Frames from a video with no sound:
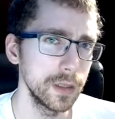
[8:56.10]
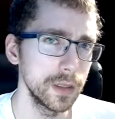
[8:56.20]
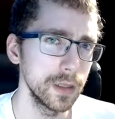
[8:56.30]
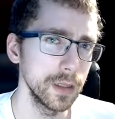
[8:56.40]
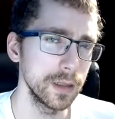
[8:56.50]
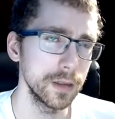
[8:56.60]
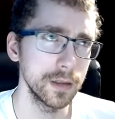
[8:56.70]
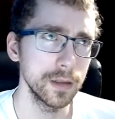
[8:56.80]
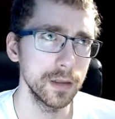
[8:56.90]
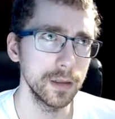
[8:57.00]
that
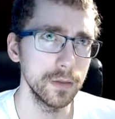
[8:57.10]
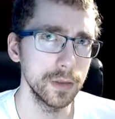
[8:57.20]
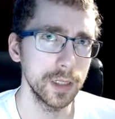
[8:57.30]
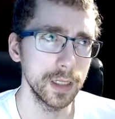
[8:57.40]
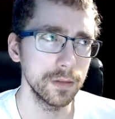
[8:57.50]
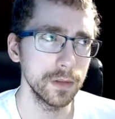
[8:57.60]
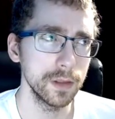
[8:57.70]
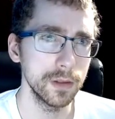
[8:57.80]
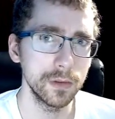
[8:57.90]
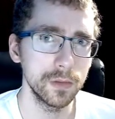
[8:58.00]
if you
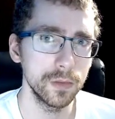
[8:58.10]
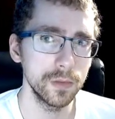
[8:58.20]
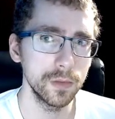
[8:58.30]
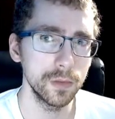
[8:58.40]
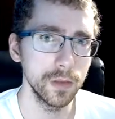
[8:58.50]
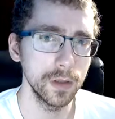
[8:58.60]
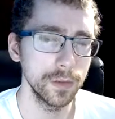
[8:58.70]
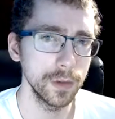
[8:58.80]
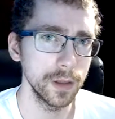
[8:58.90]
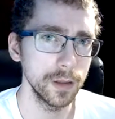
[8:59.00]
sacrifice one for
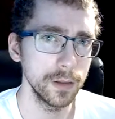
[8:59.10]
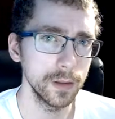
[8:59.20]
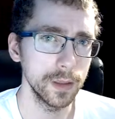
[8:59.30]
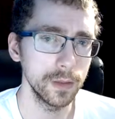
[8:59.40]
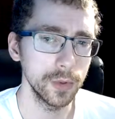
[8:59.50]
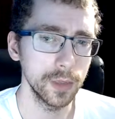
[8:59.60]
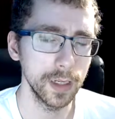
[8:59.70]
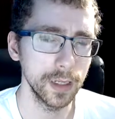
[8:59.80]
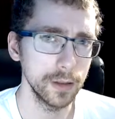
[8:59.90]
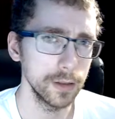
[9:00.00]
the other, you'll end up with
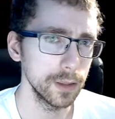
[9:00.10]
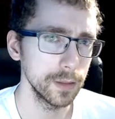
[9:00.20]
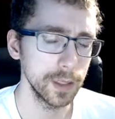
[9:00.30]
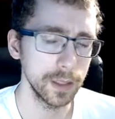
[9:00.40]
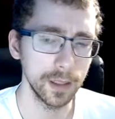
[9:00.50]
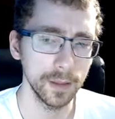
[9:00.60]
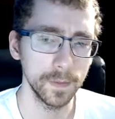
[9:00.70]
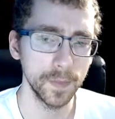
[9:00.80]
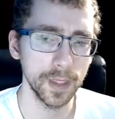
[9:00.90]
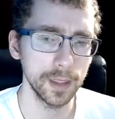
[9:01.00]
neither, or something like that.
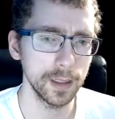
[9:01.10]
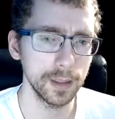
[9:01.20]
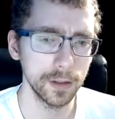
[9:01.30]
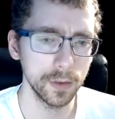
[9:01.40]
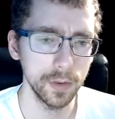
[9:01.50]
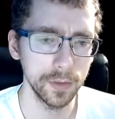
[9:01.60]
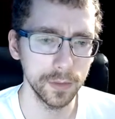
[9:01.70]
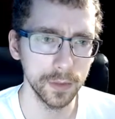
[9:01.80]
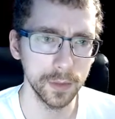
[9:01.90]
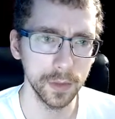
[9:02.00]
I think that's a quote from
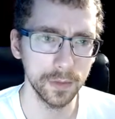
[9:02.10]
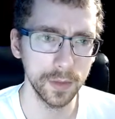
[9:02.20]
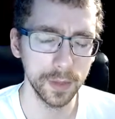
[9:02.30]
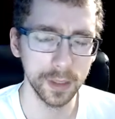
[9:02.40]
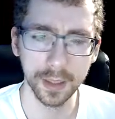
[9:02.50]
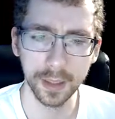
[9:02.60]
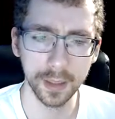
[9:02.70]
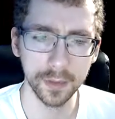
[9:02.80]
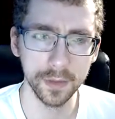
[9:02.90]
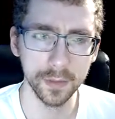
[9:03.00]
someone famous, I think
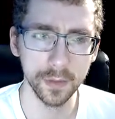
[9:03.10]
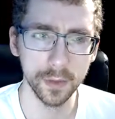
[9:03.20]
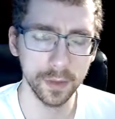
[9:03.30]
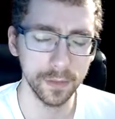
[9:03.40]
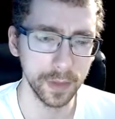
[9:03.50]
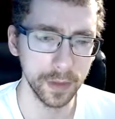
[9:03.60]
from one of the founding